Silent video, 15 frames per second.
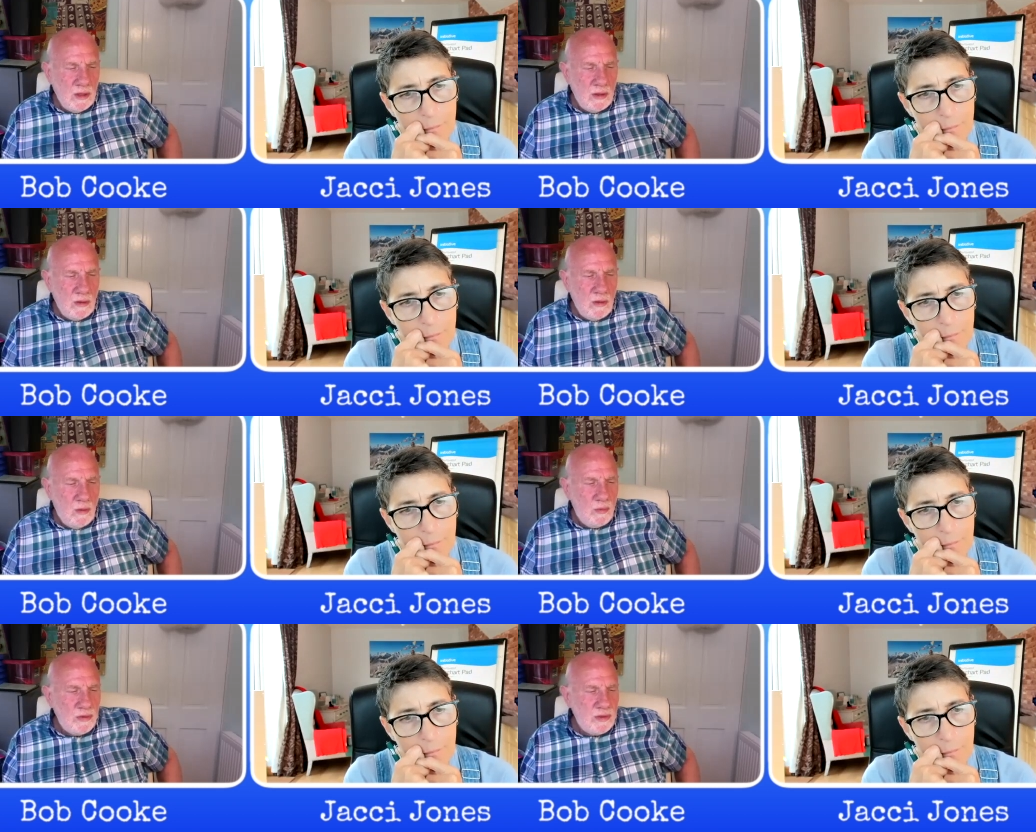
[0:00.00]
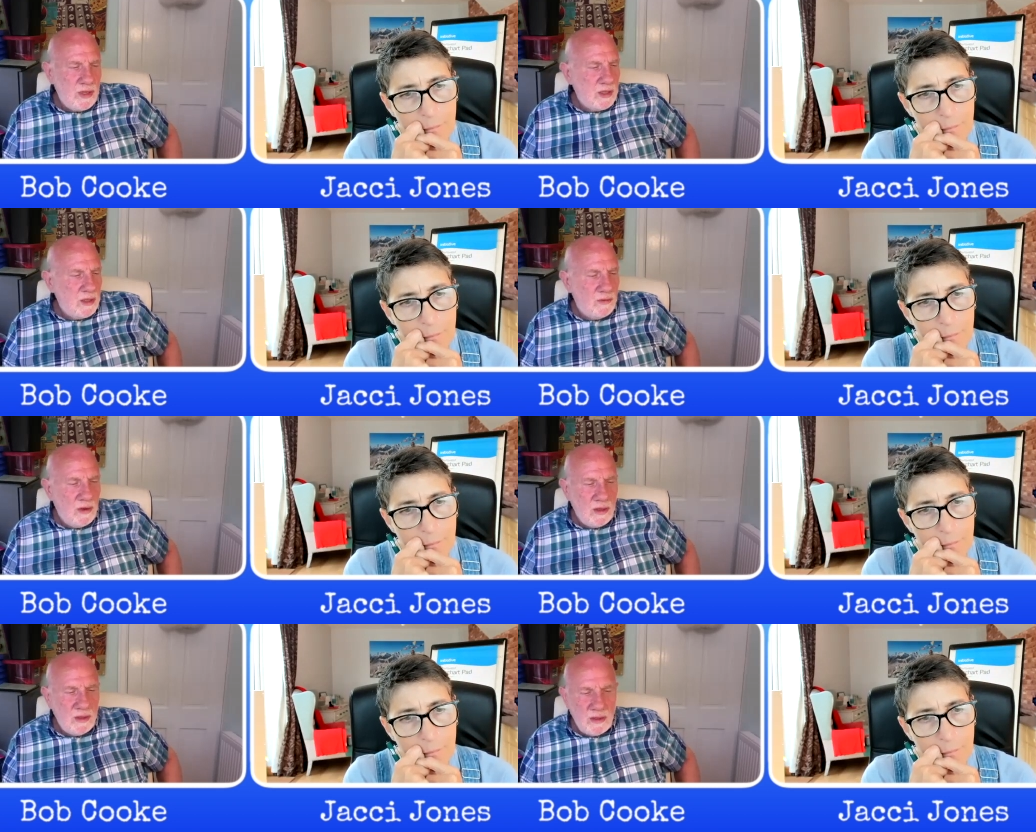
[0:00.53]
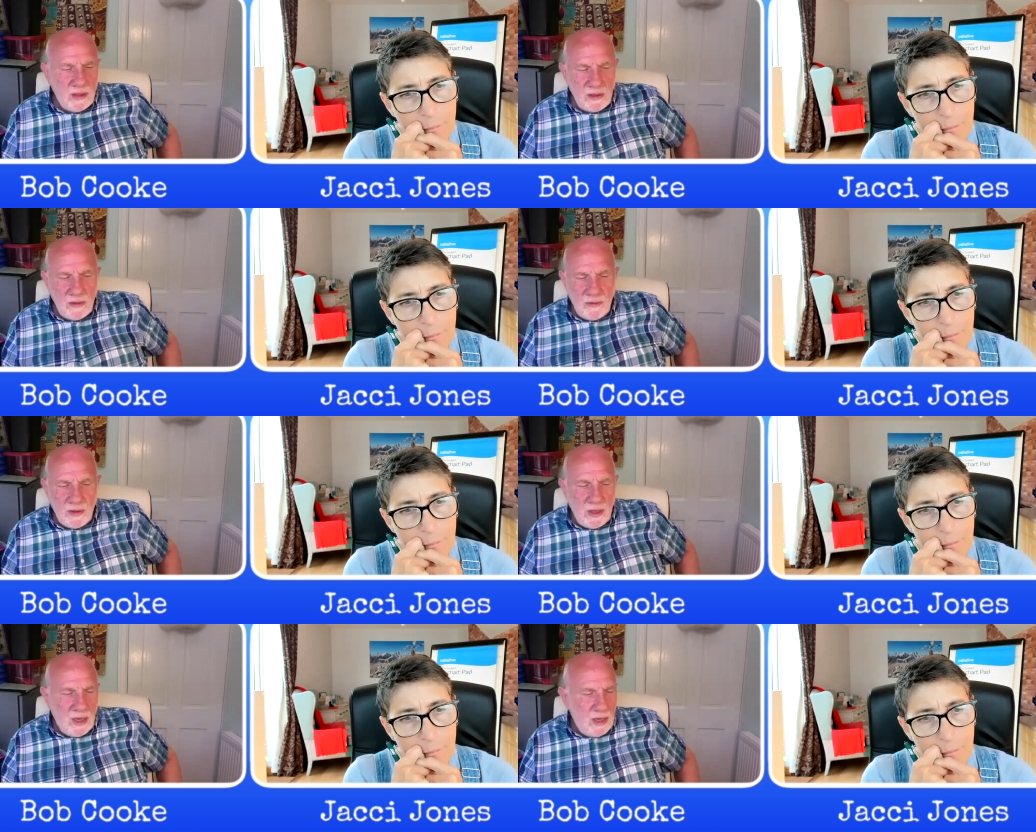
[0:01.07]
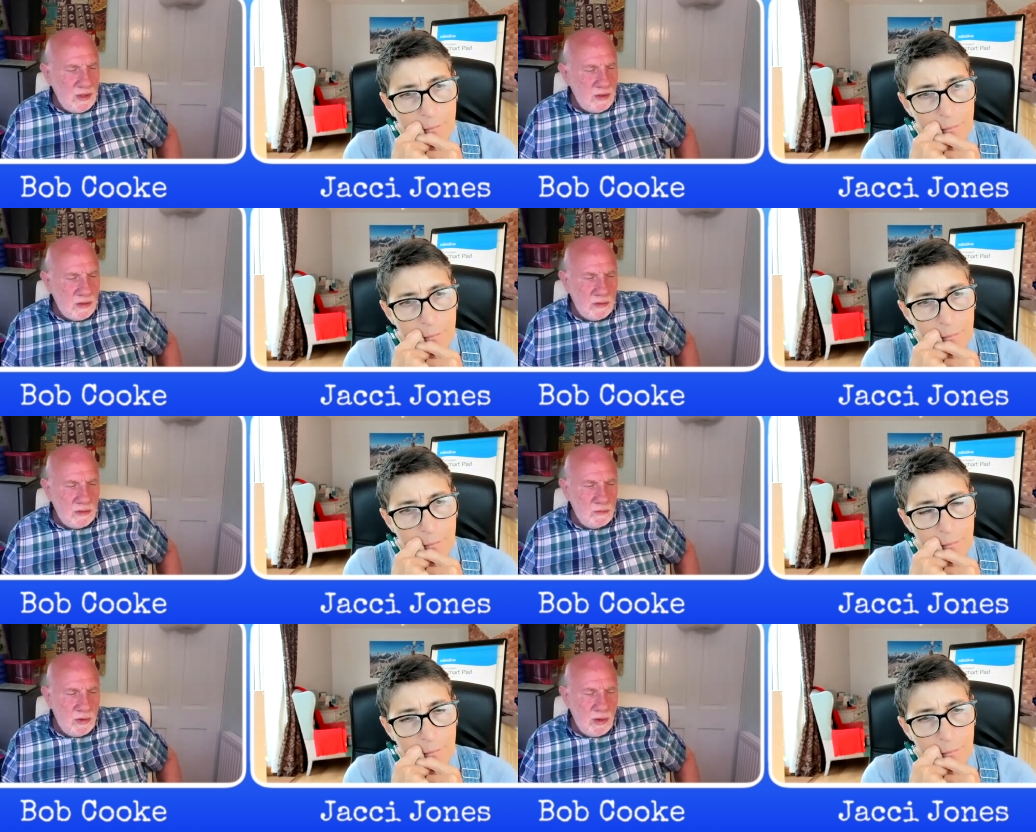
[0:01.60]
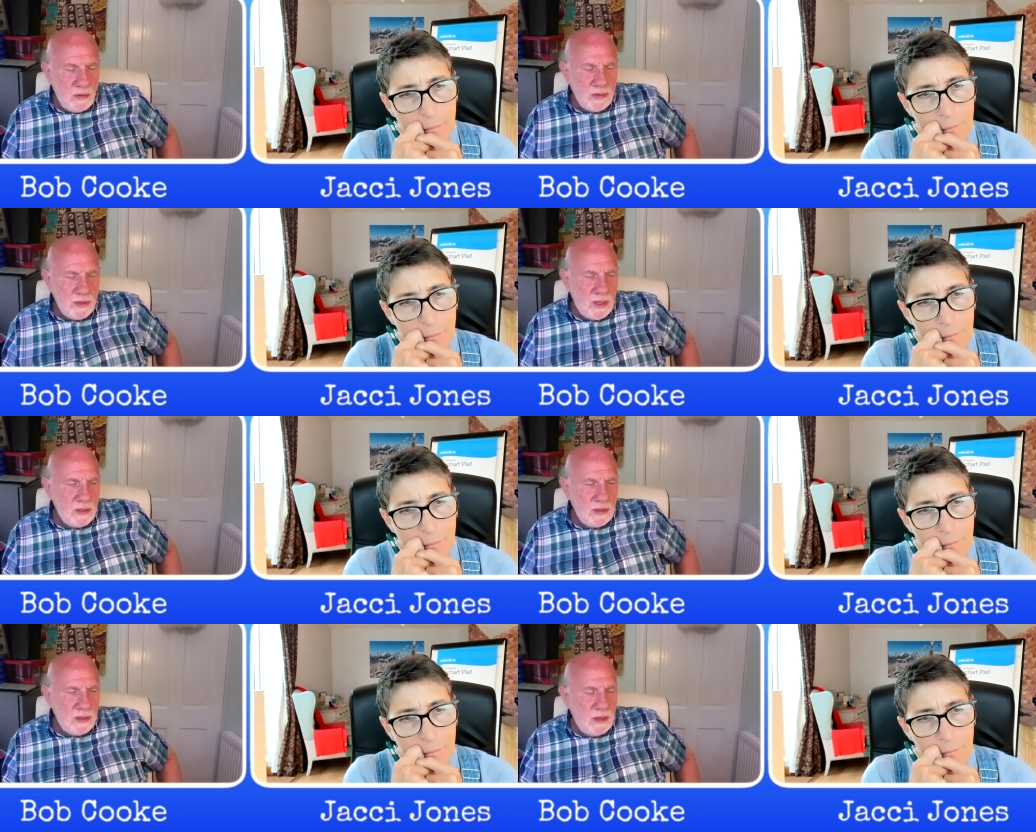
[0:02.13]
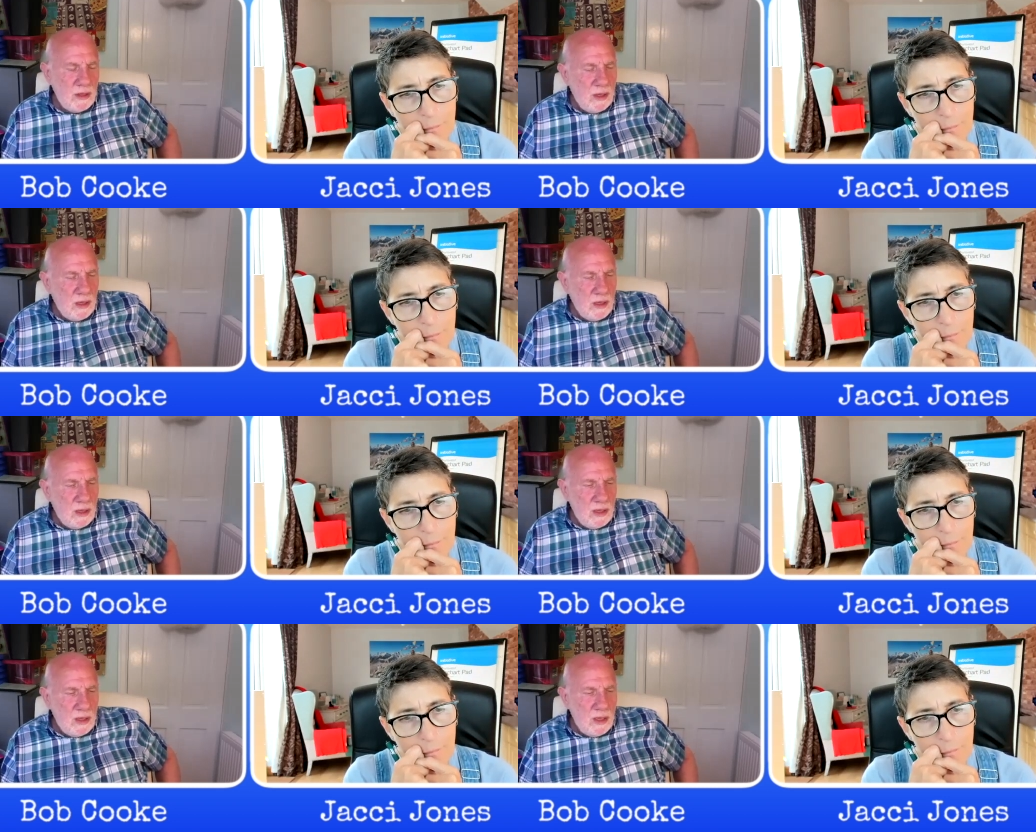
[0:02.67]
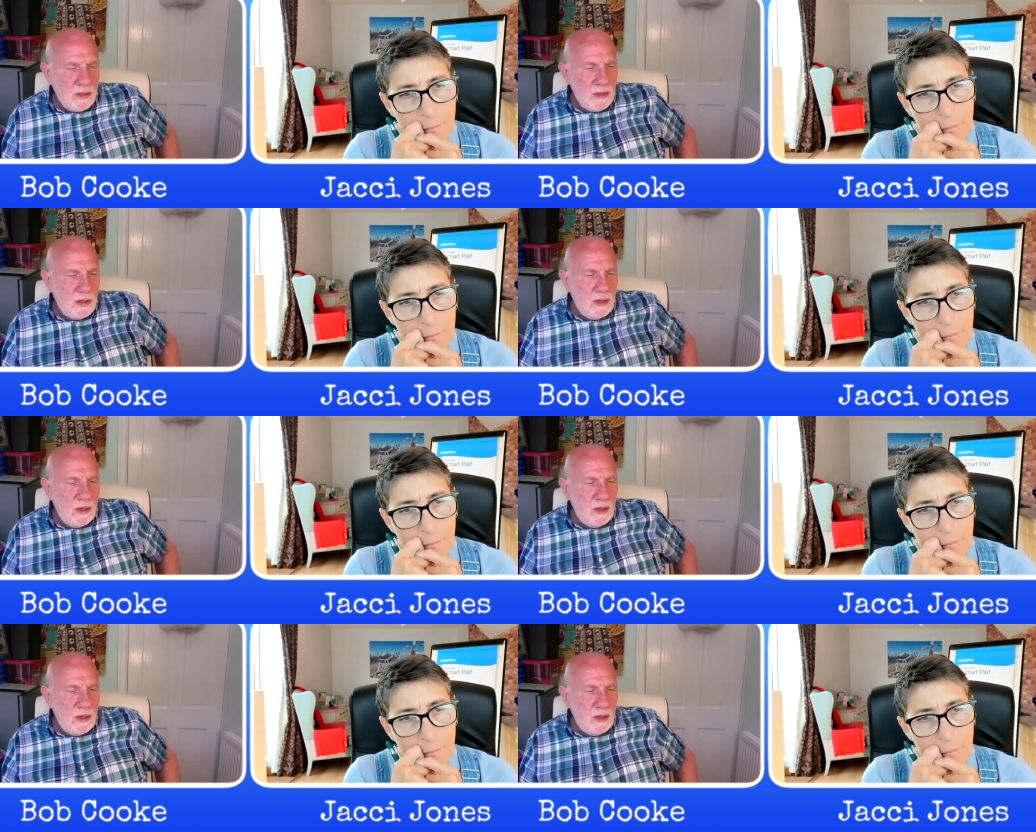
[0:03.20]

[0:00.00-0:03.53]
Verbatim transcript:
Speaker 1: or projective identification process is